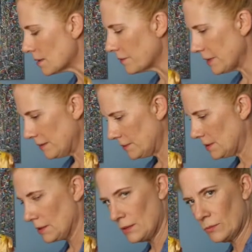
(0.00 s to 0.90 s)
if I have to
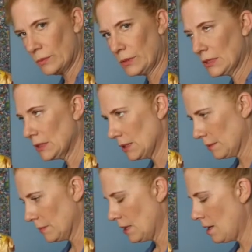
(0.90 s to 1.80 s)
tell you one more
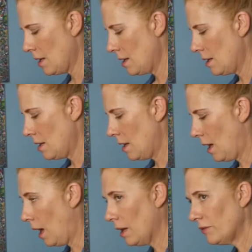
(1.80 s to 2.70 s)
time,
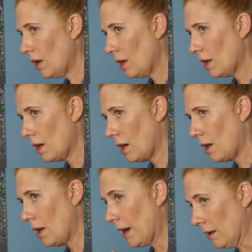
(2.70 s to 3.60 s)
I've got
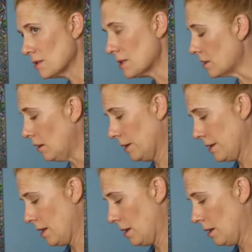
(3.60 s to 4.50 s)
an Elsa doll in
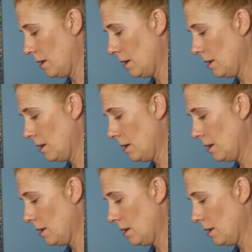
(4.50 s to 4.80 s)
there